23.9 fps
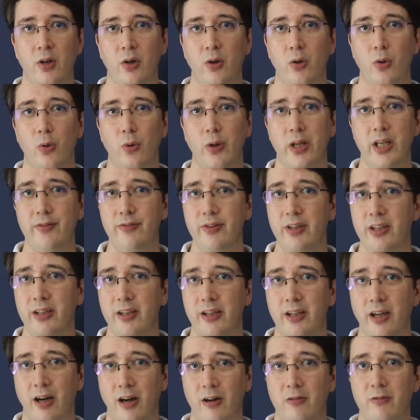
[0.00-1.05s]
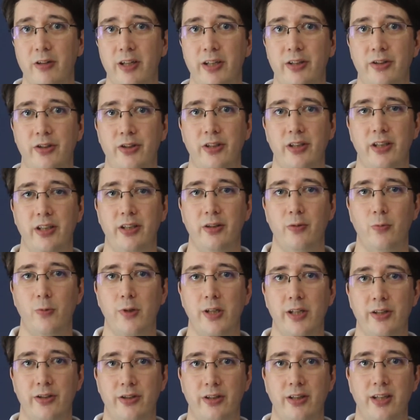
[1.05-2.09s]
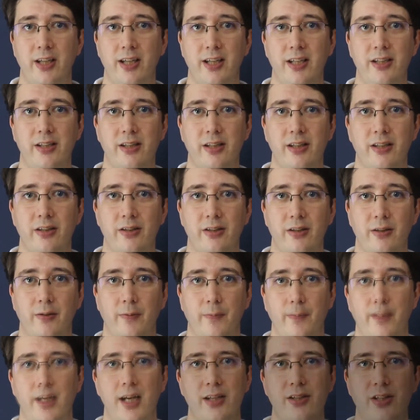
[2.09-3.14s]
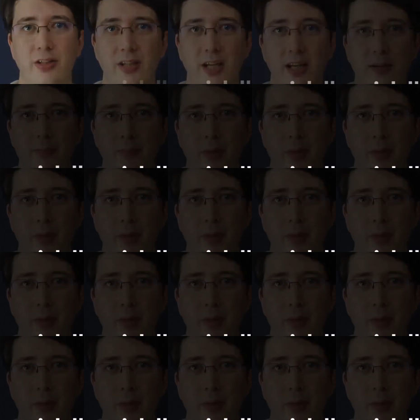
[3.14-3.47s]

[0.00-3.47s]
or even encouraged in the worst cases. As a team